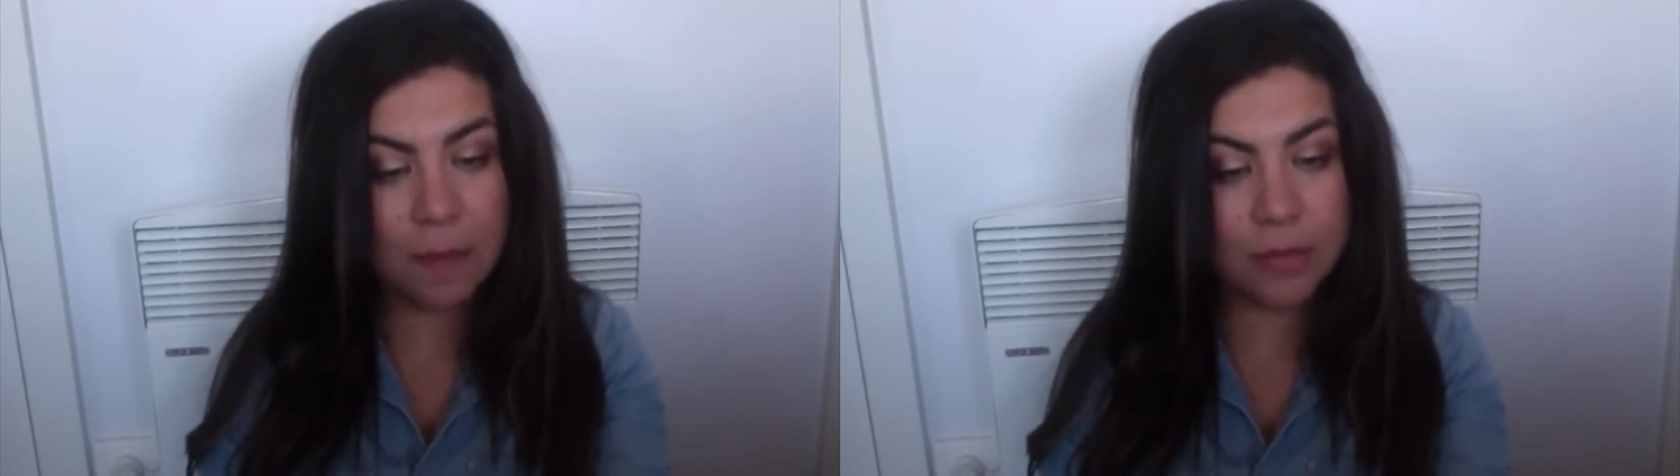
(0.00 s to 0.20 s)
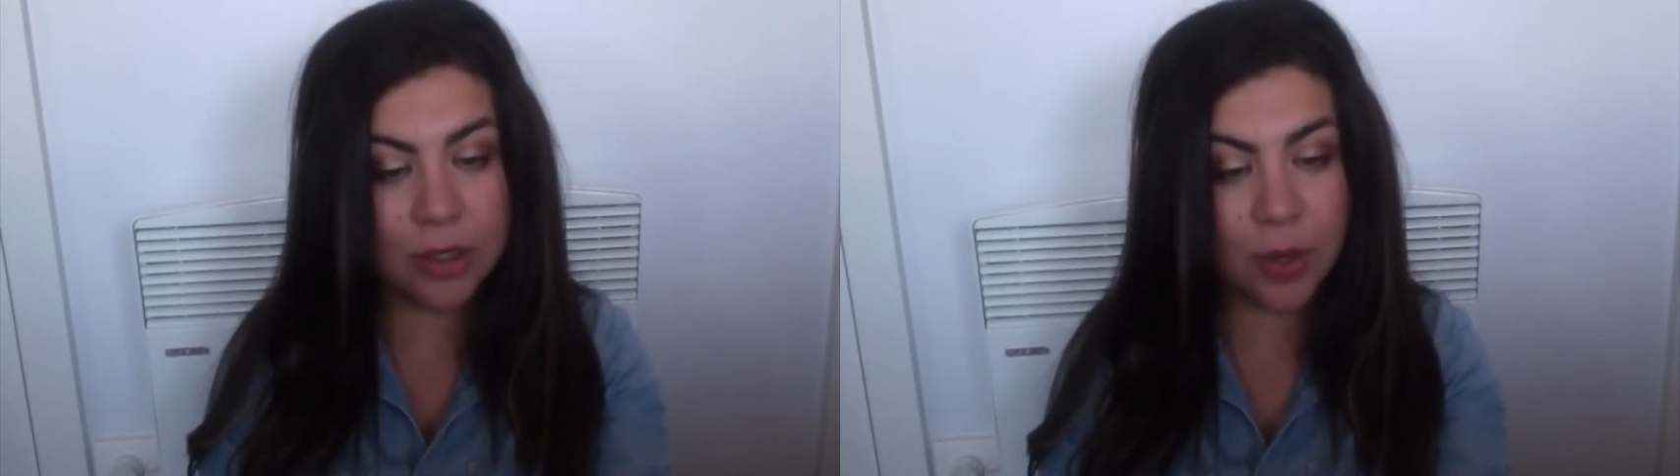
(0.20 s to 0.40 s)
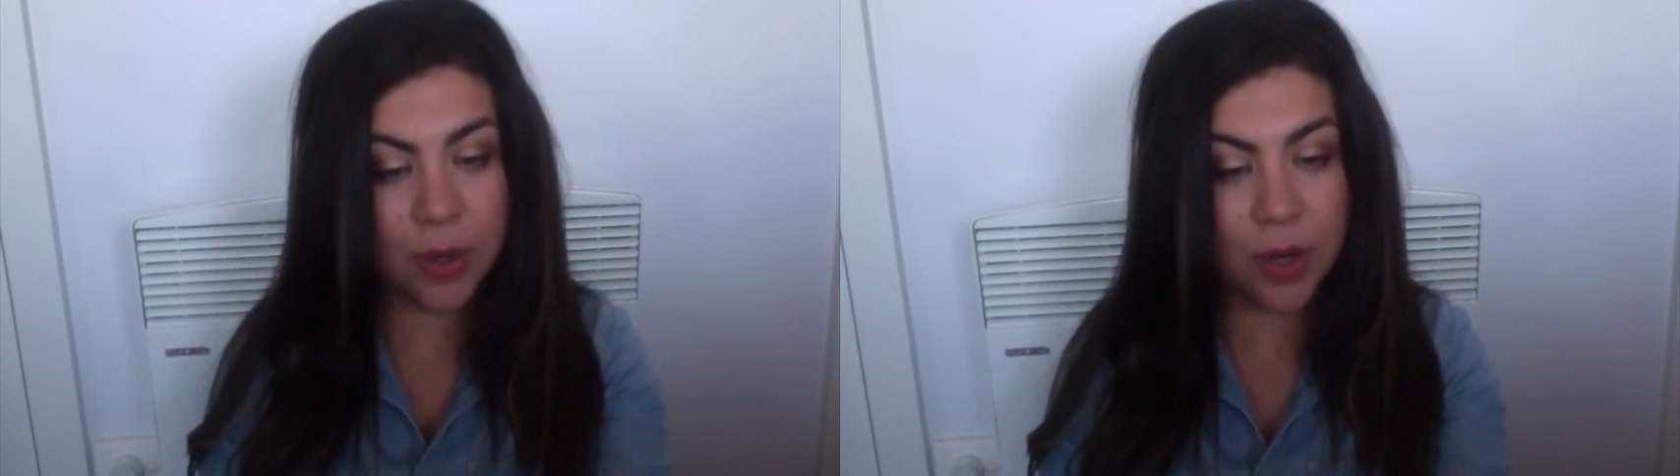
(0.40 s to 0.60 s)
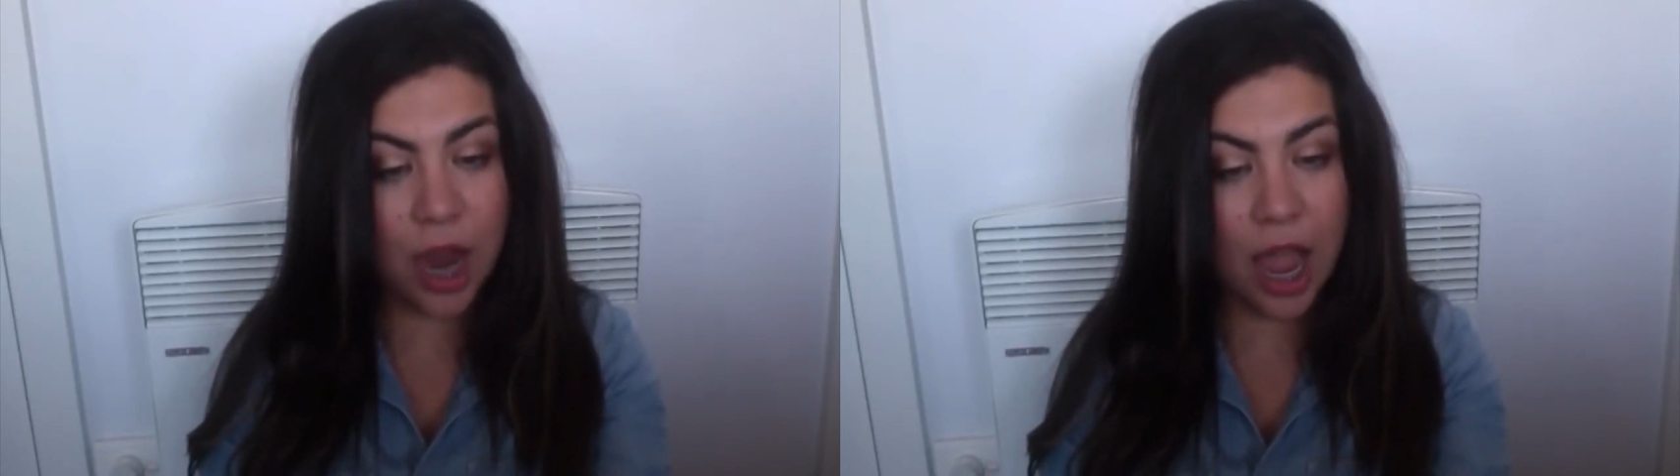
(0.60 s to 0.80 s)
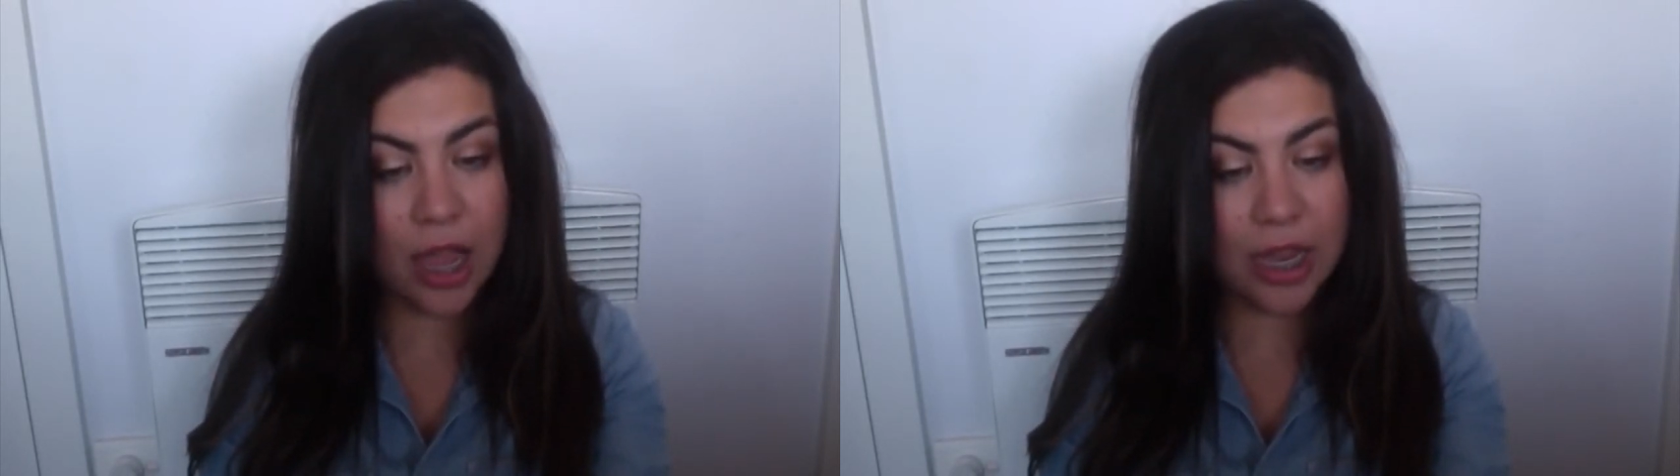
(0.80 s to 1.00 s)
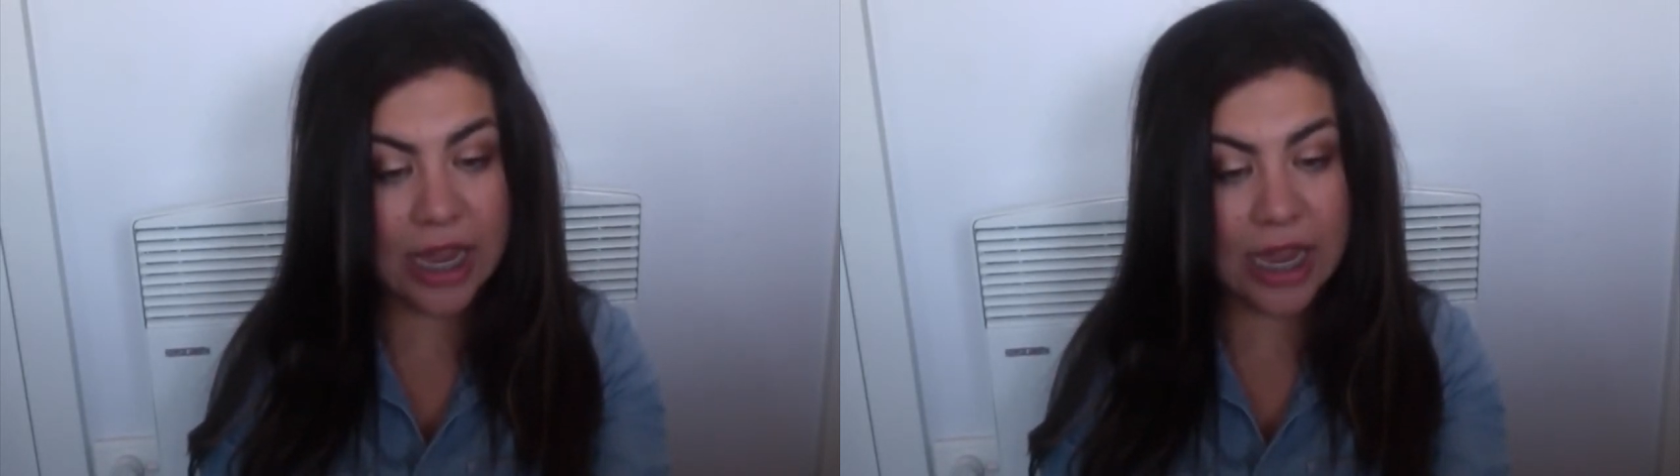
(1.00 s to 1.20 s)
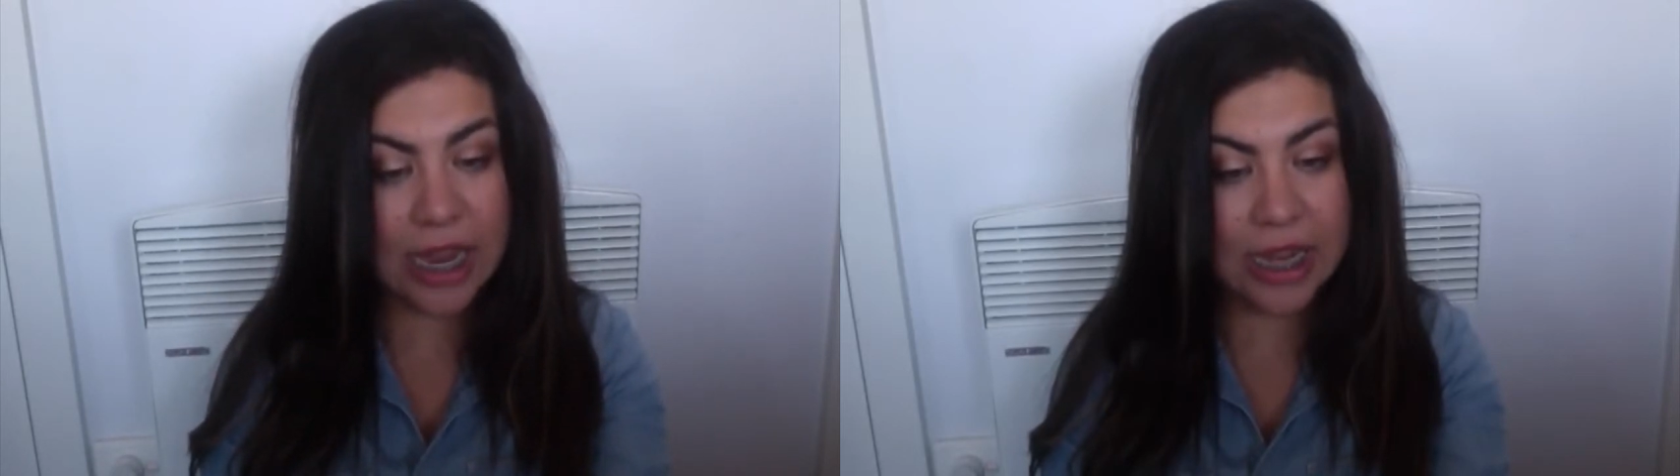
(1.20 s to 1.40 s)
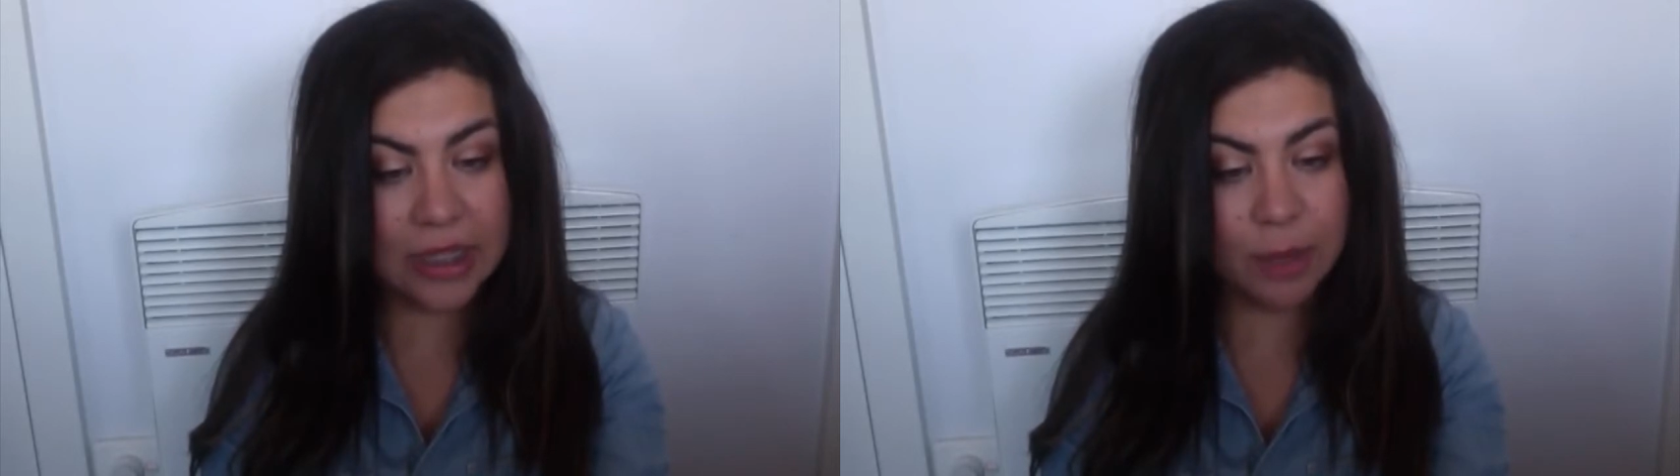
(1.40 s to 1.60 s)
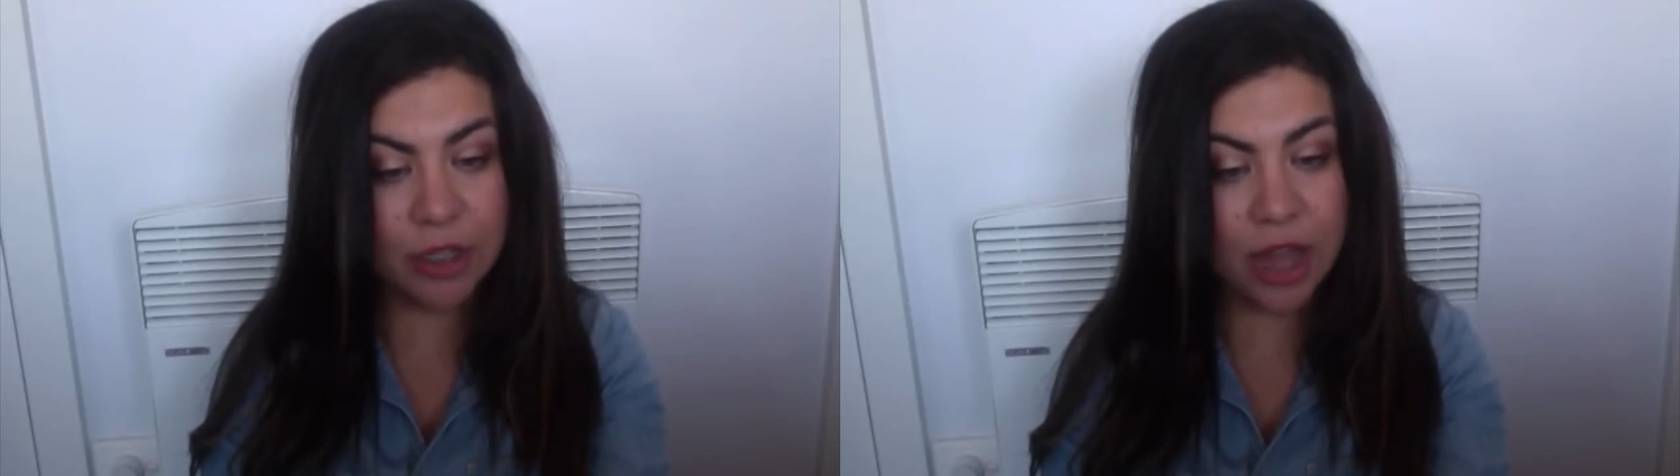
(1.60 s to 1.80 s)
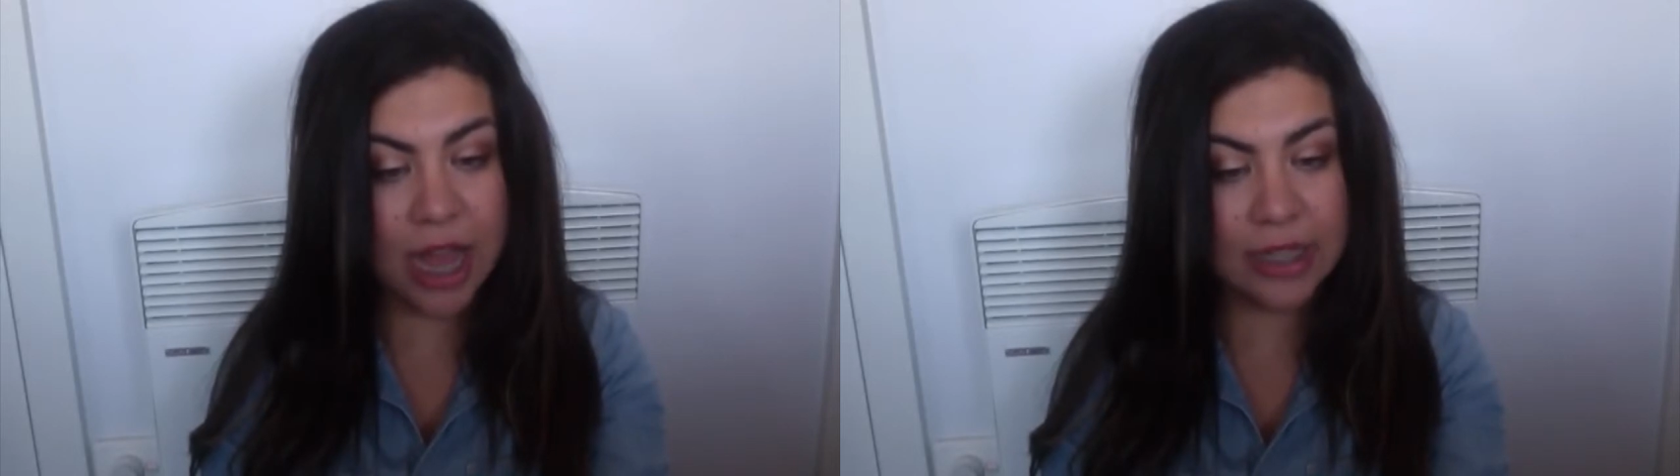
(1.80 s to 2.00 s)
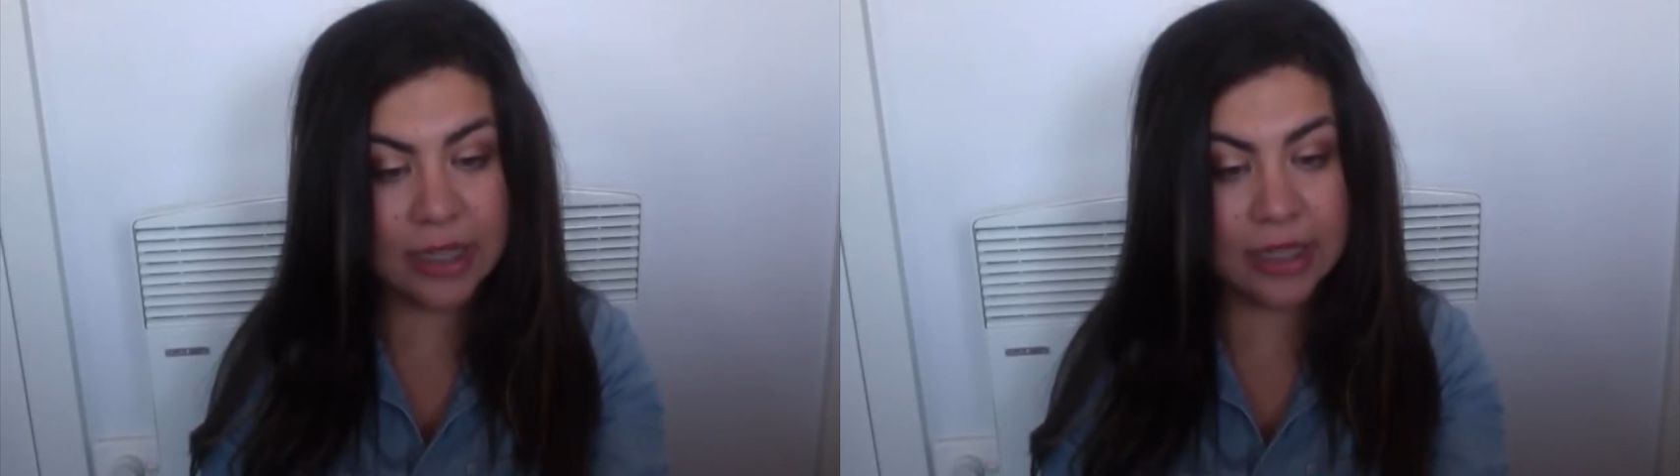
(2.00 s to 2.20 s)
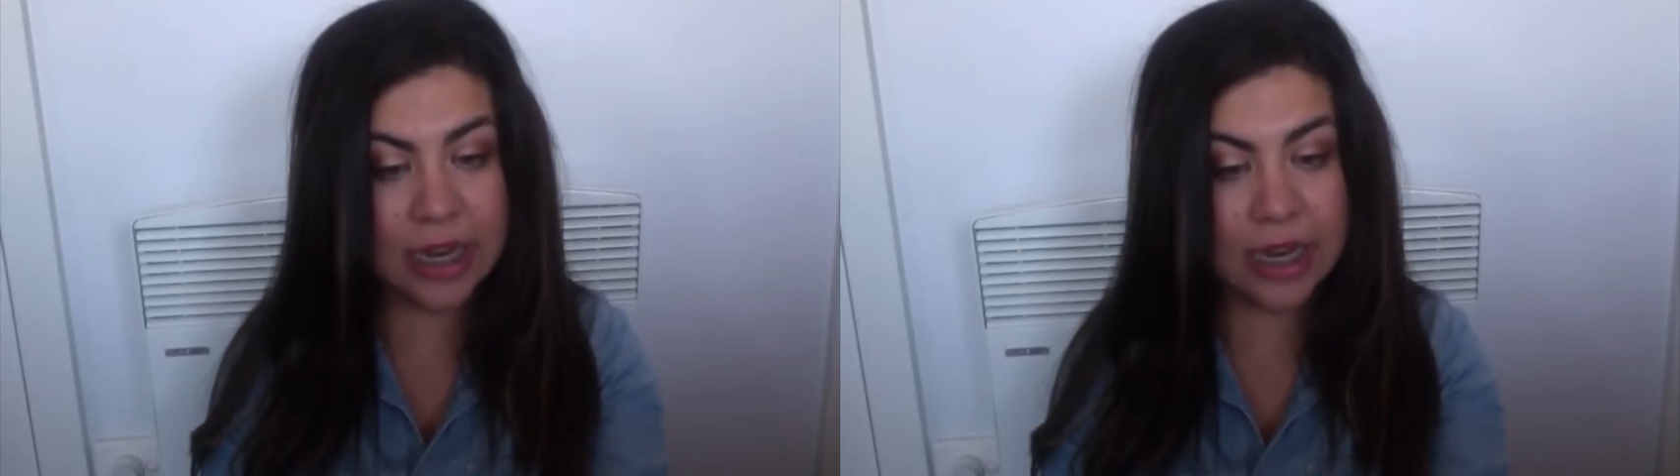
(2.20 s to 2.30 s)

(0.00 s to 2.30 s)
So he specializes